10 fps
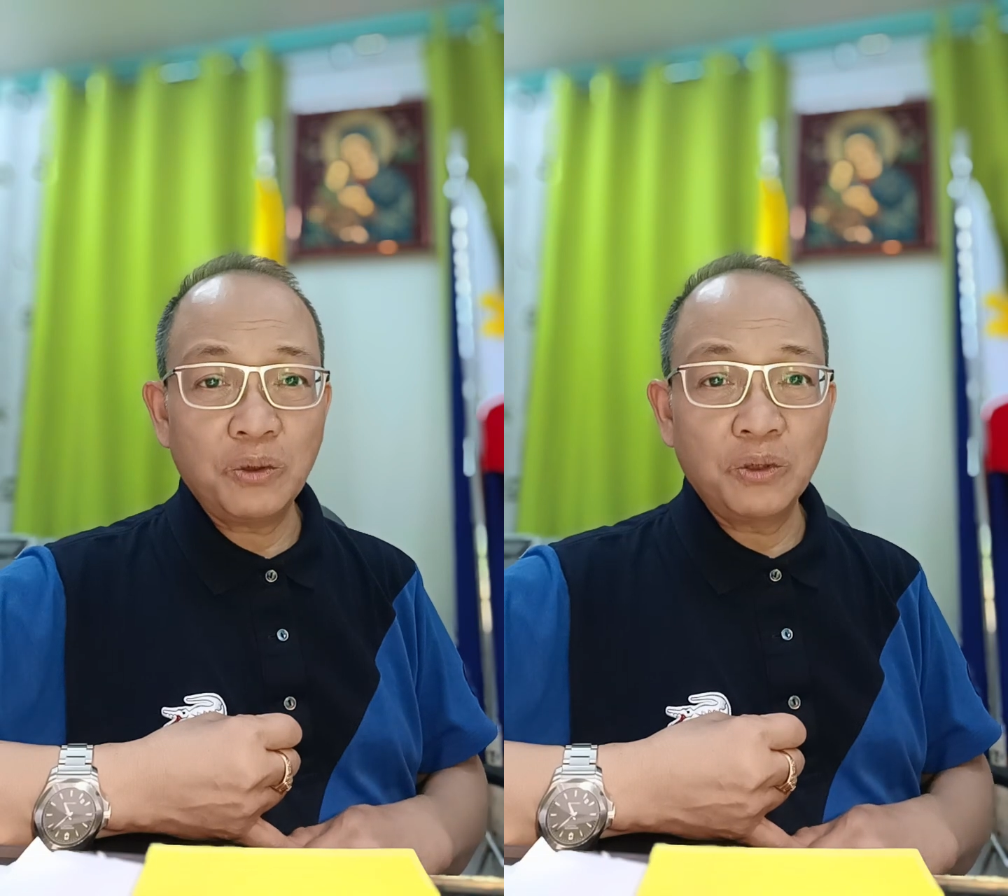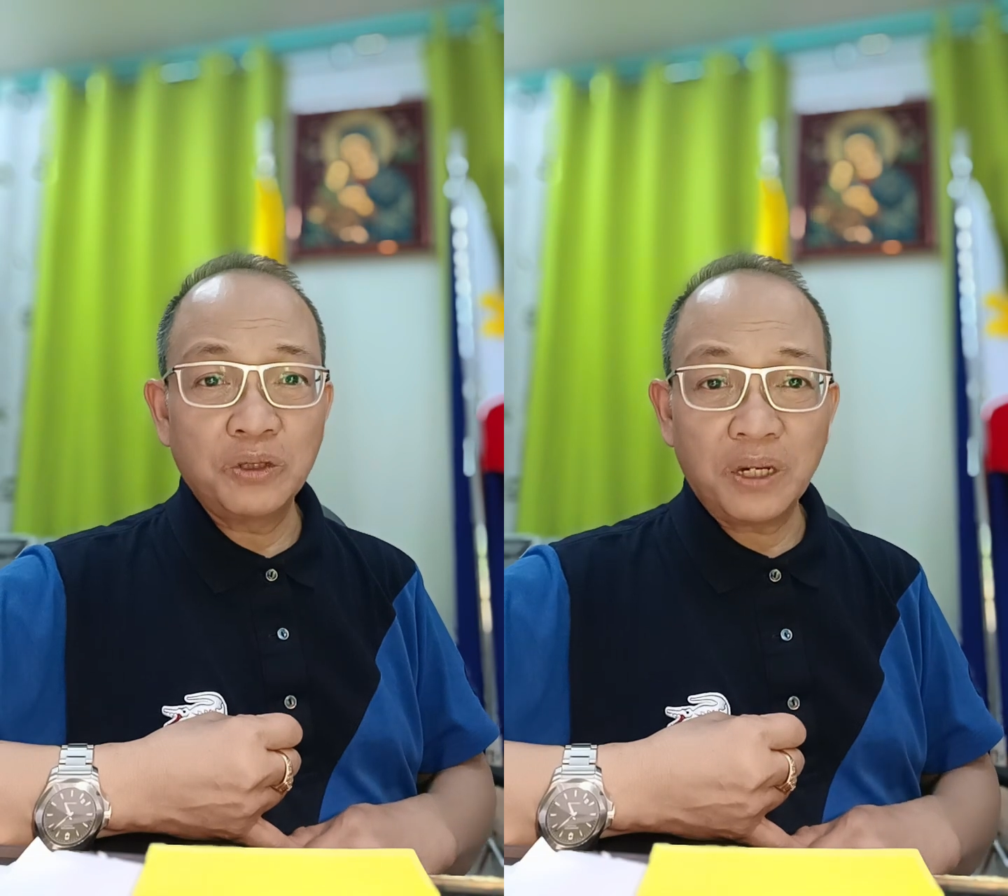
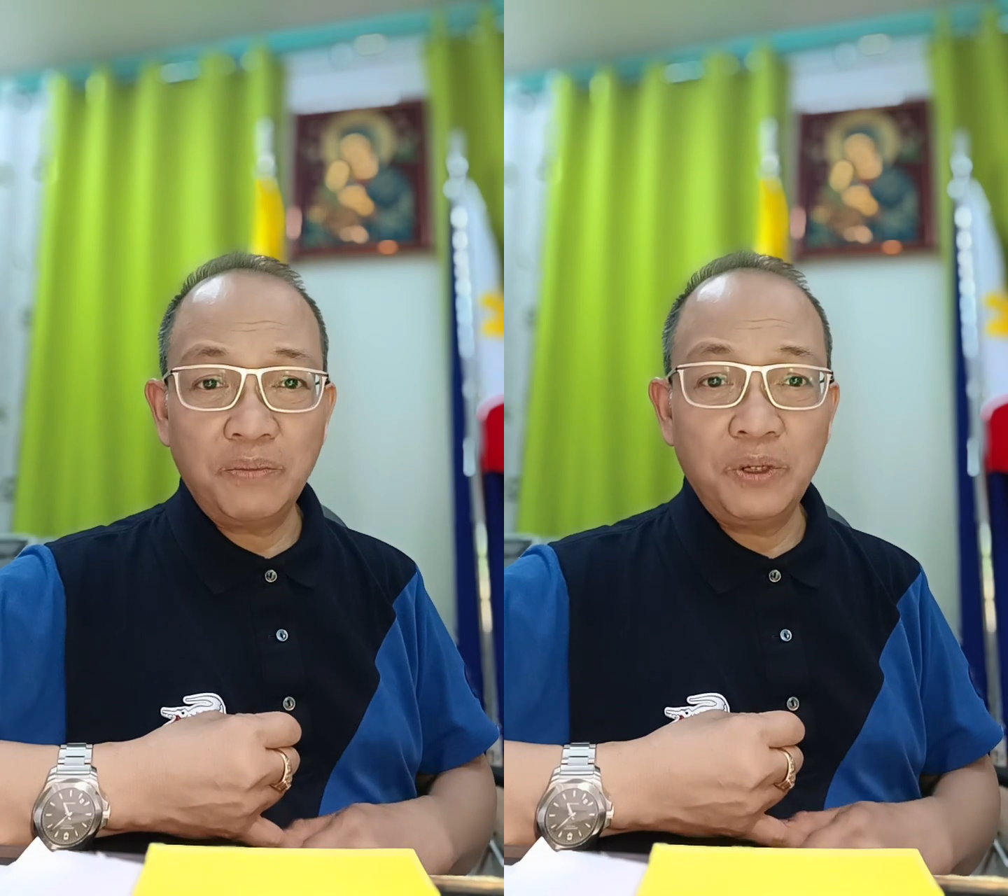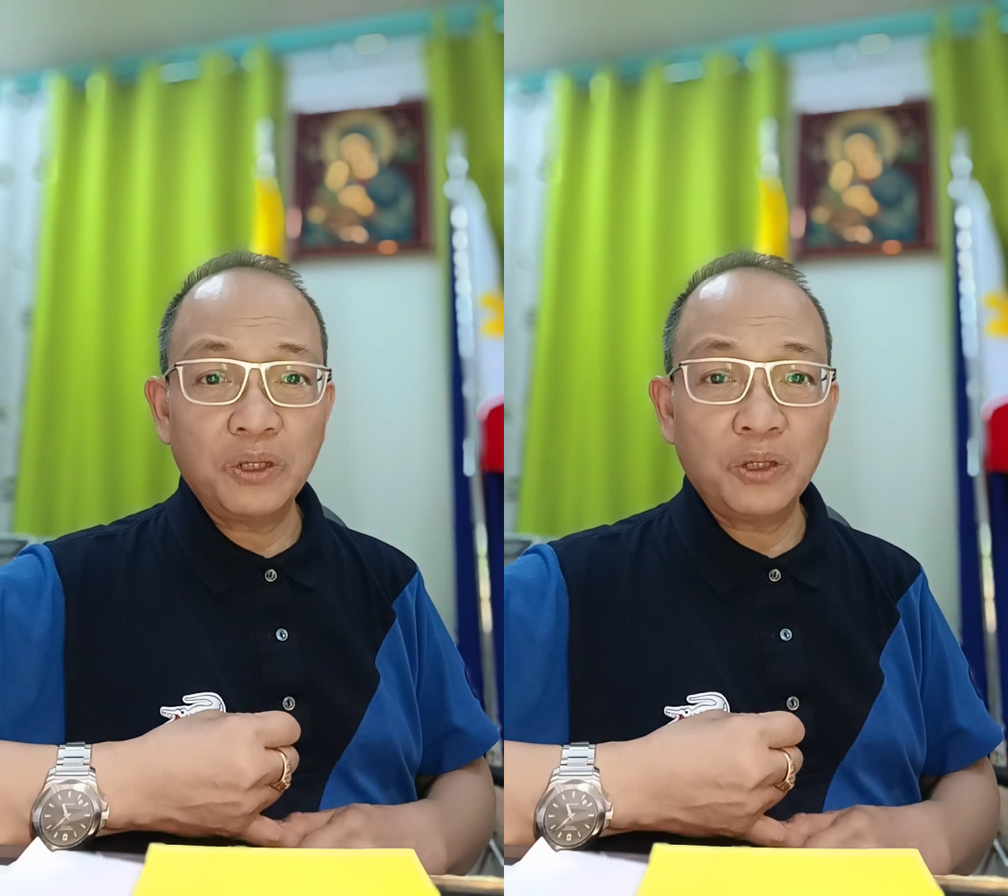
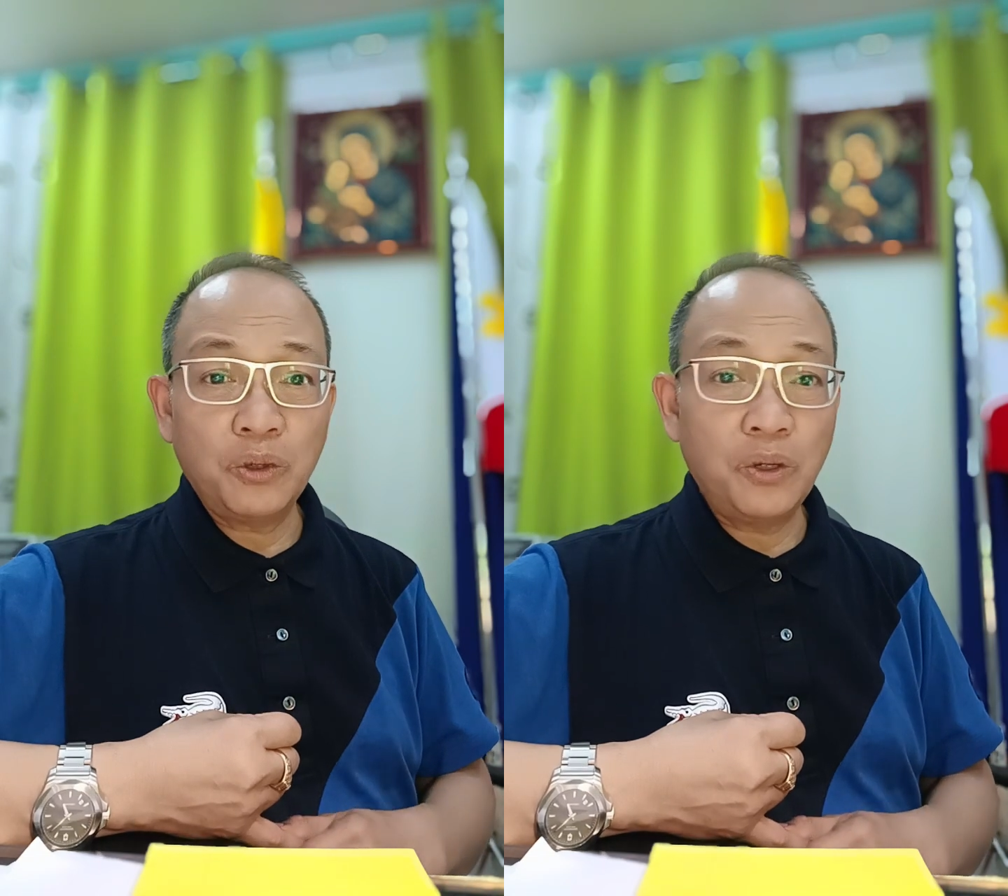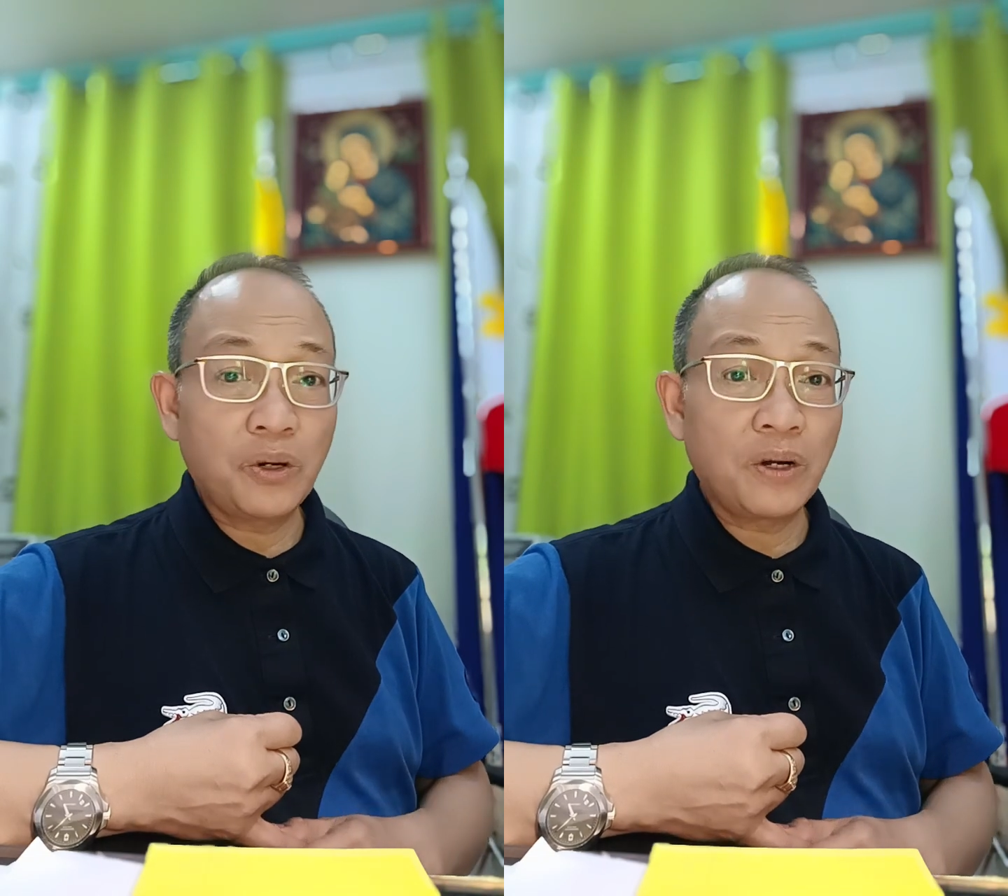contribute
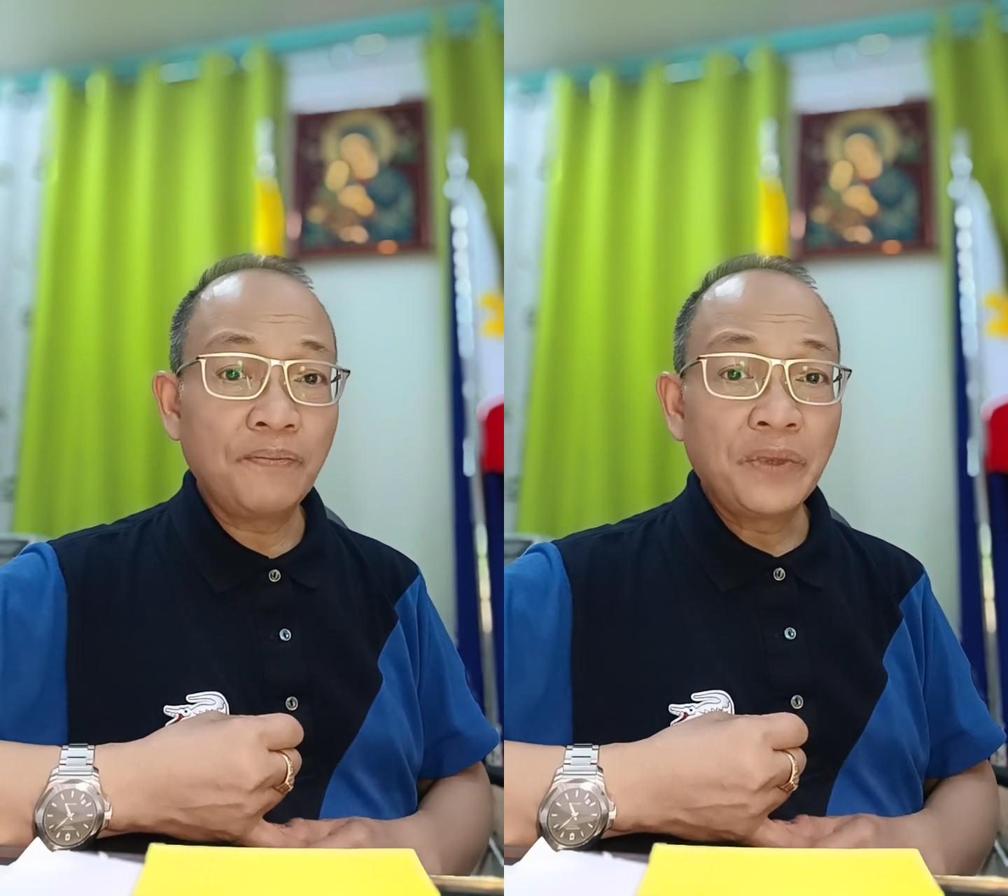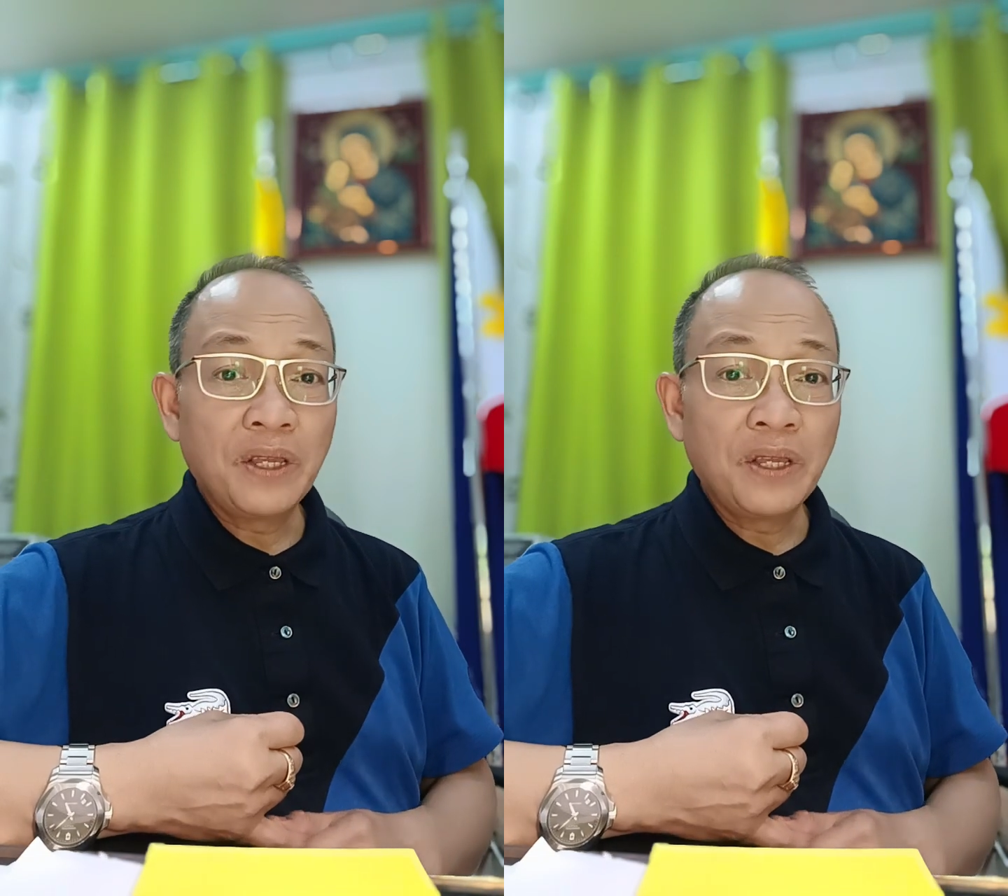to your